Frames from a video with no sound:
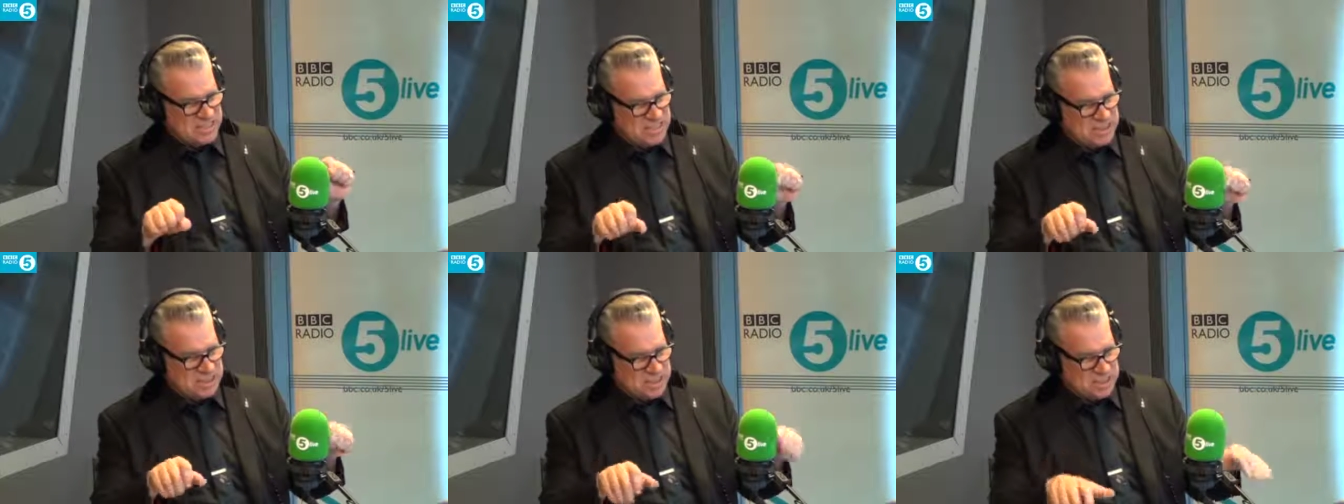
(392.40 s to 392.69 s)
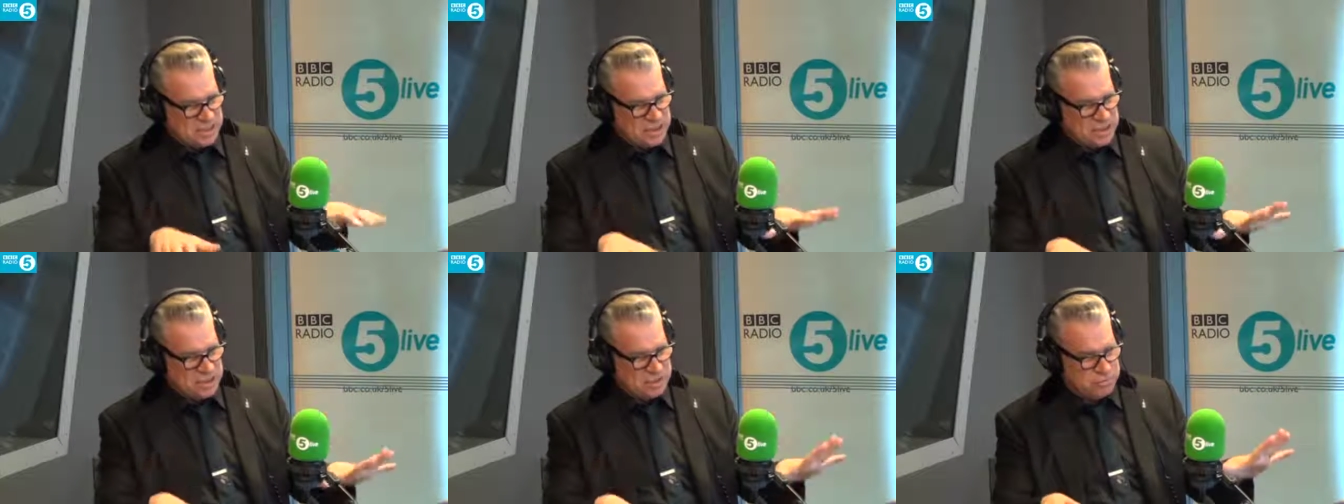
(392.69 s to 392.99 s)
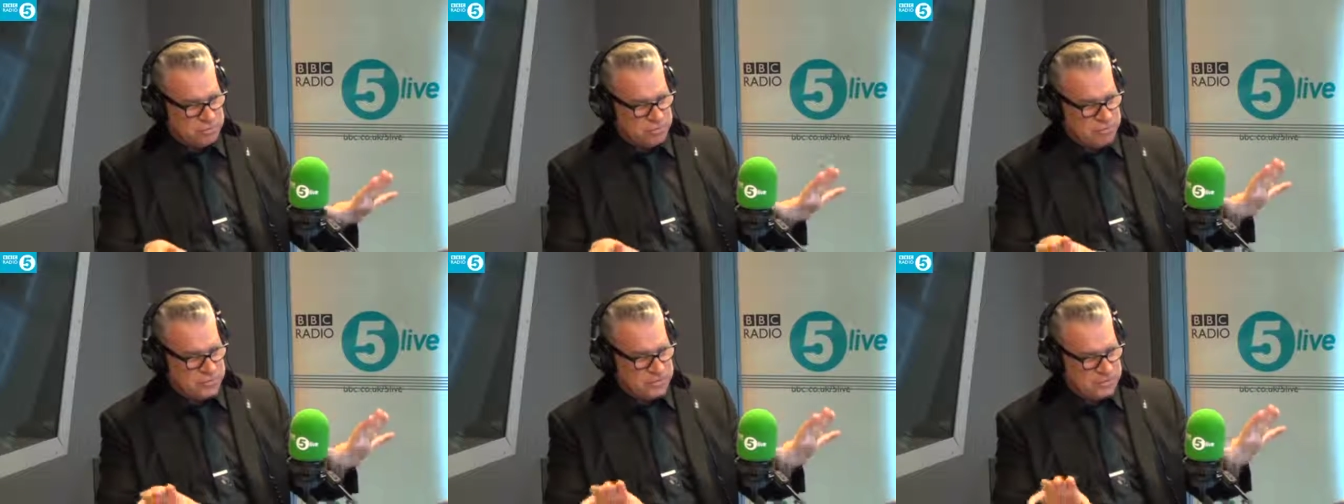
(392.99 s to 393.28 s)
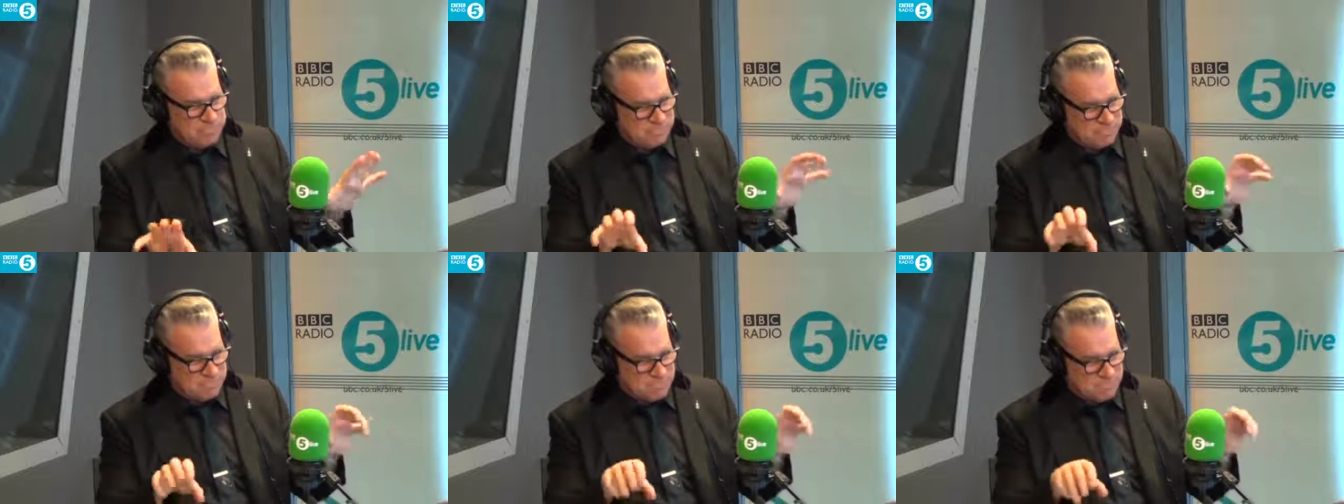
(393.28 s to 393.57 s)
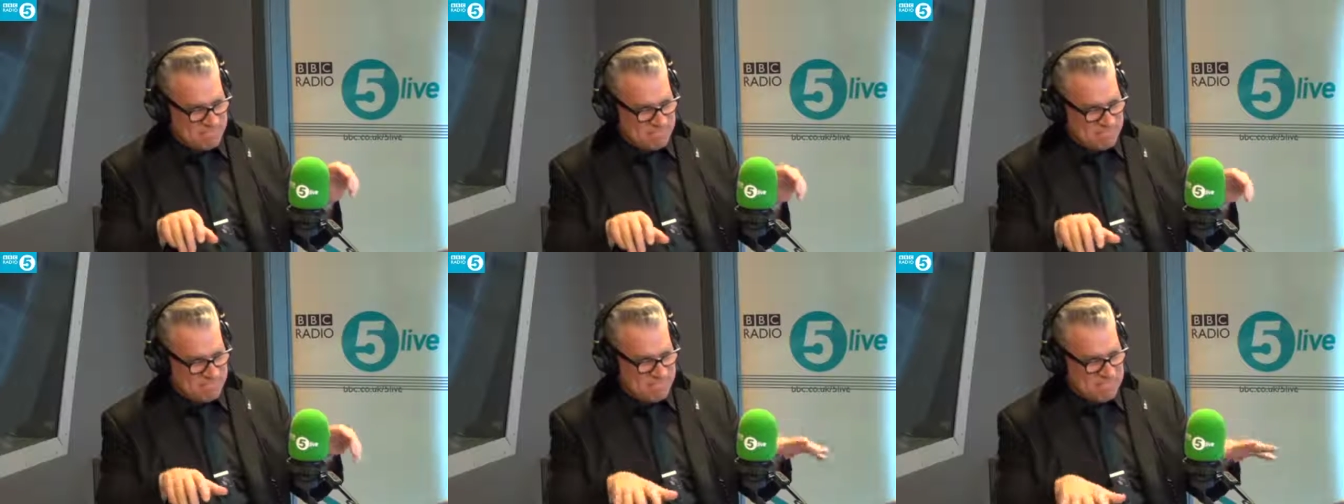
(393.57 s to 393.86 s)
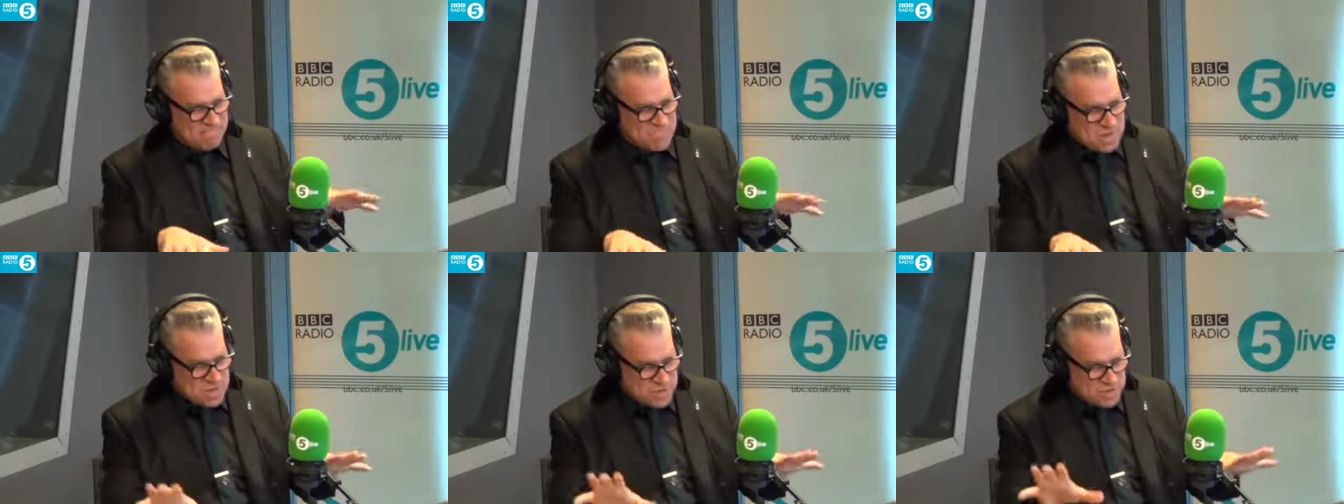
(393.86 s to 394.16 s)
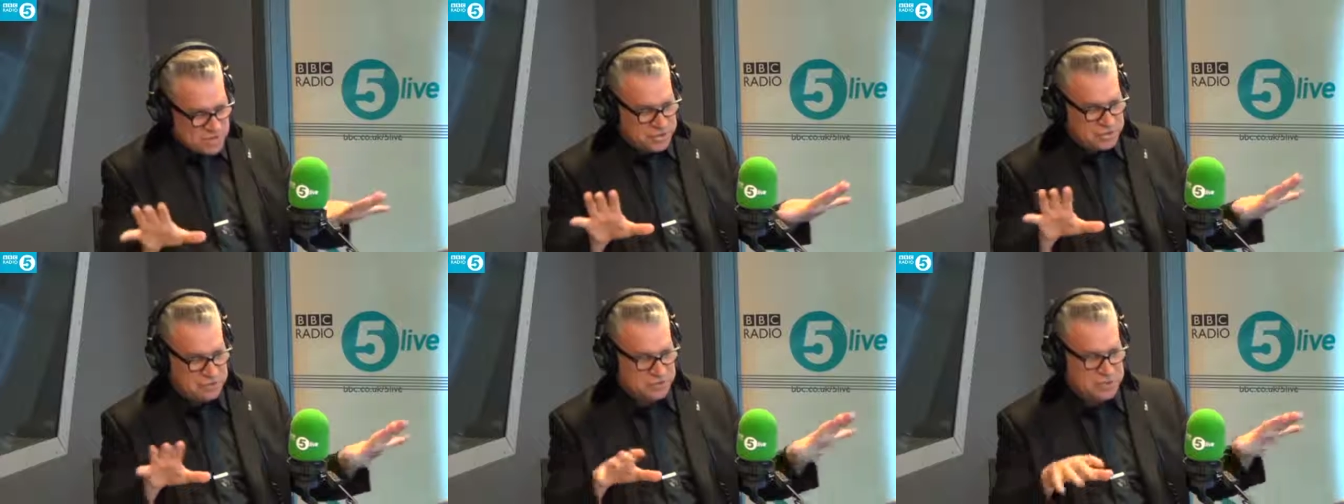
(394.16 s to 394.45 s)
dangerous,
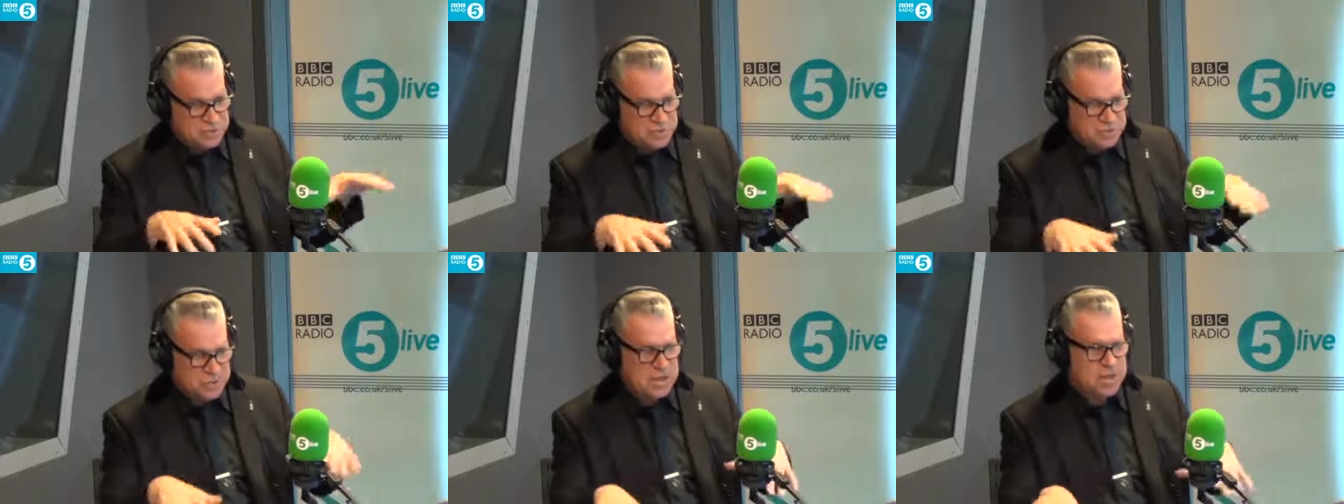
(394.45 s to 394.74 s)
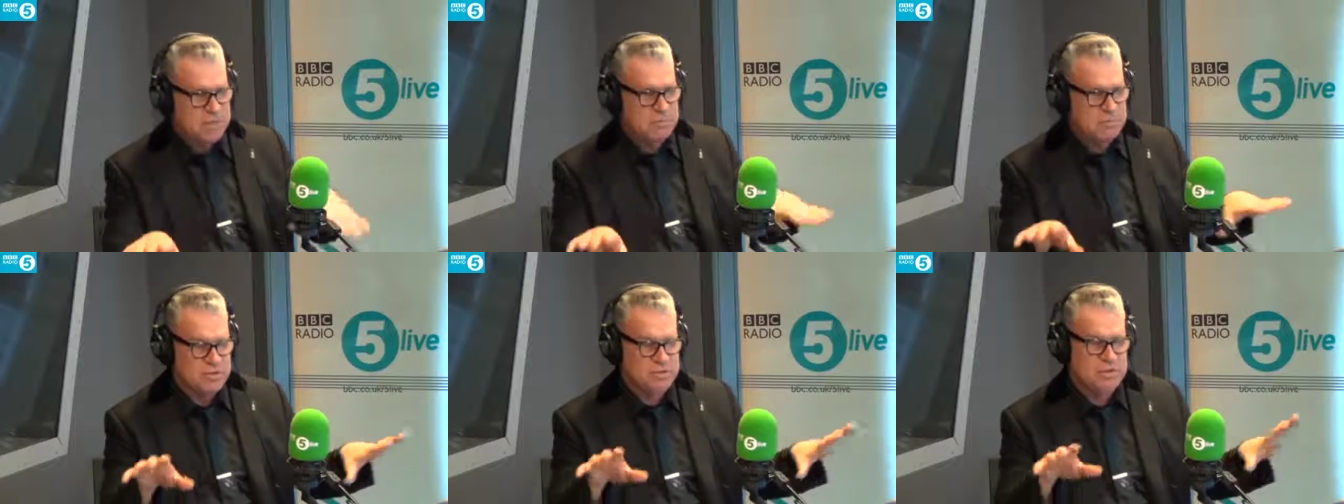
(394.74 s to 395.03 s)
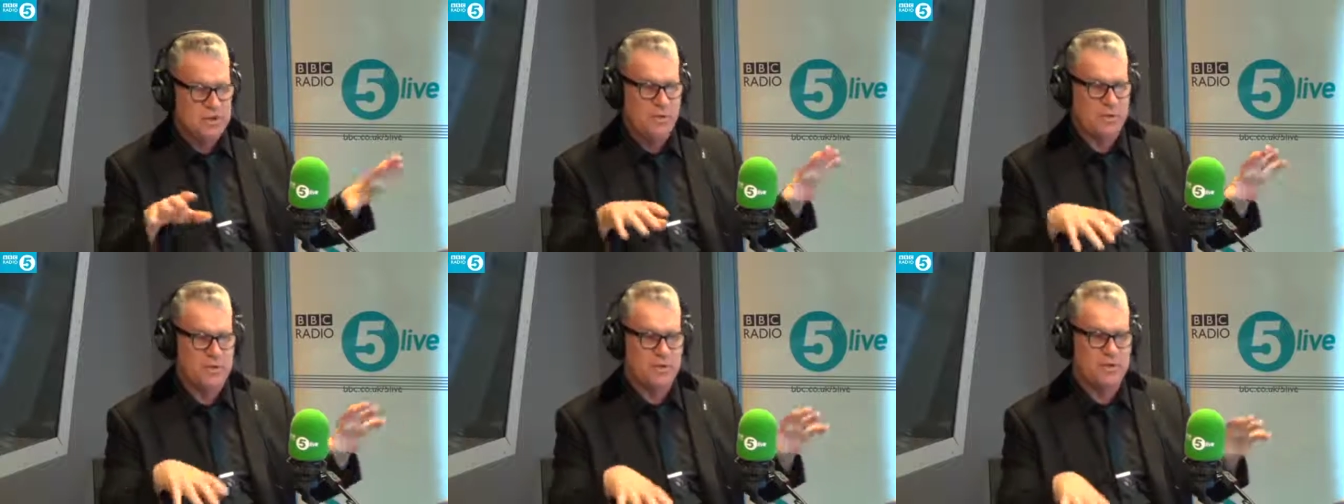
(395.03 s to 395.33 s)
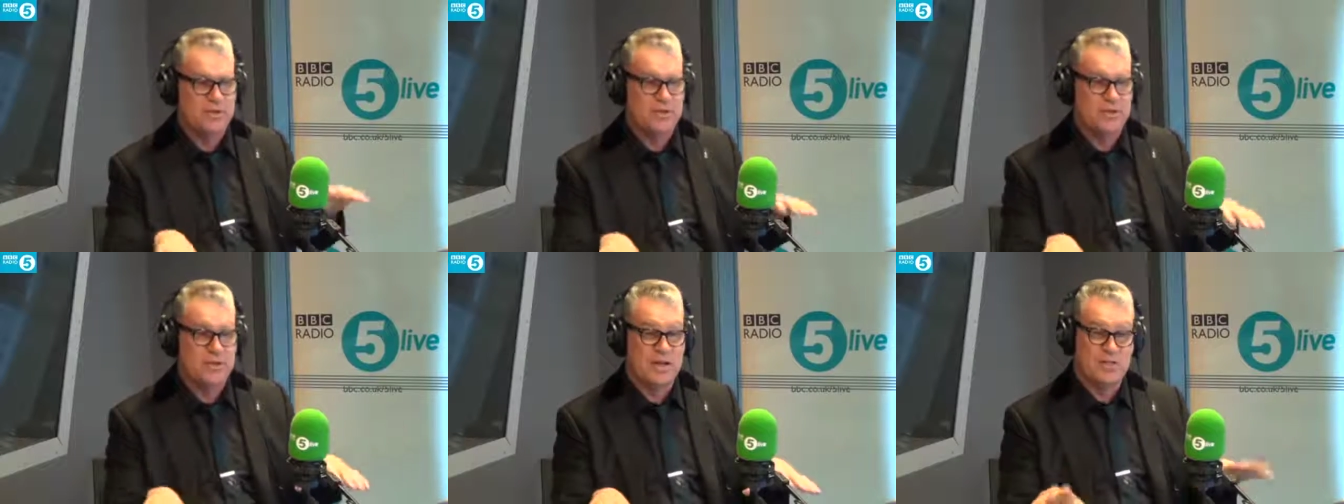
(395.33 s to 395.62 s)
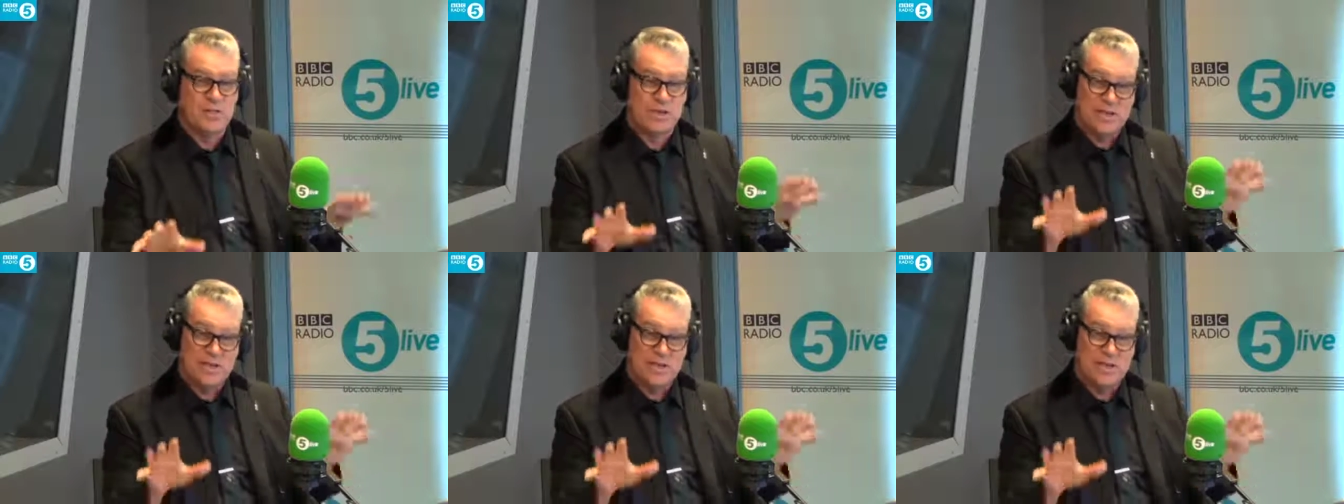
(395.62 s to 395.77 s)
murderous theme that's going on underneath.